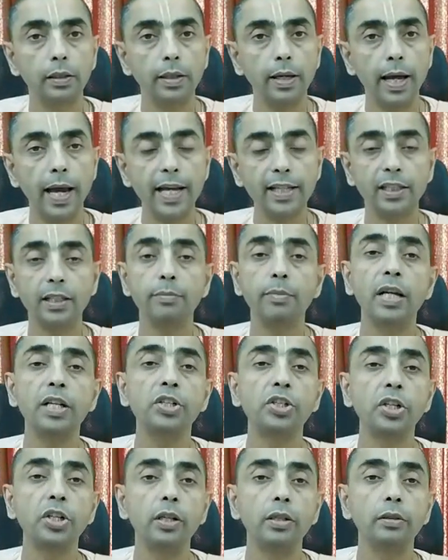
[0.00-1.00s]
as I
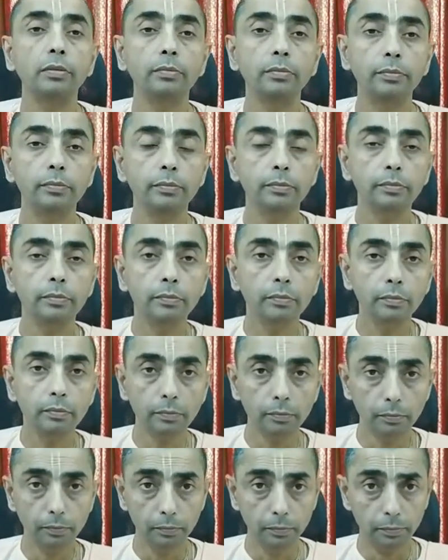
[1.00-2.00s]
mentioned,
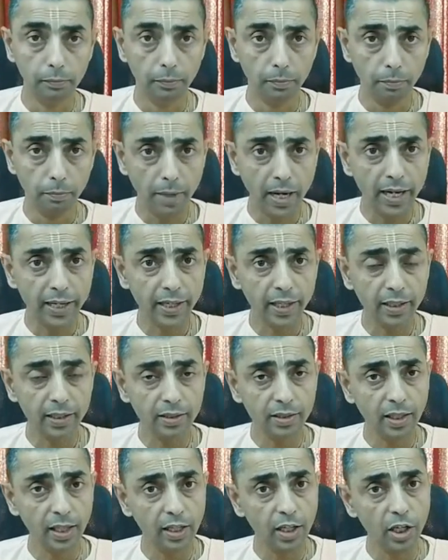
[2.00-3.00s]
Maya
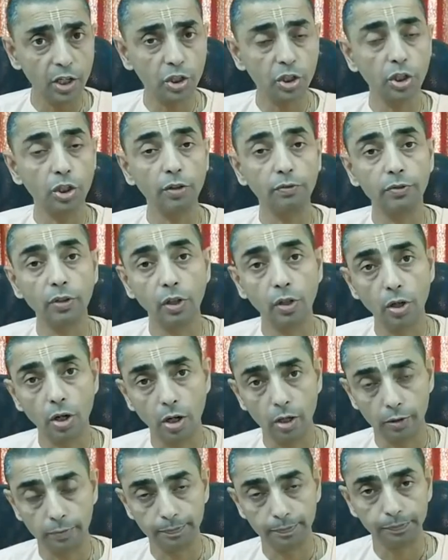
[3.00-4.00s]
is energy of the
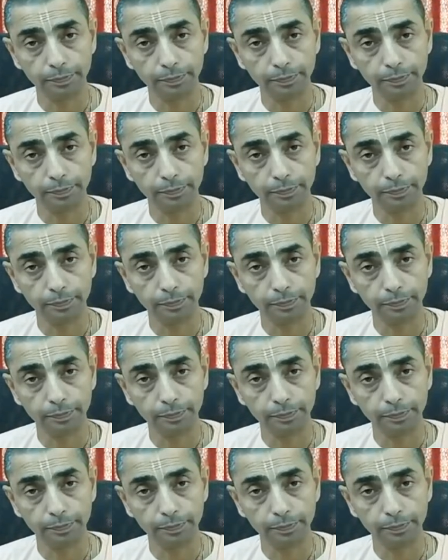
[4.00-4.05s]
Lord.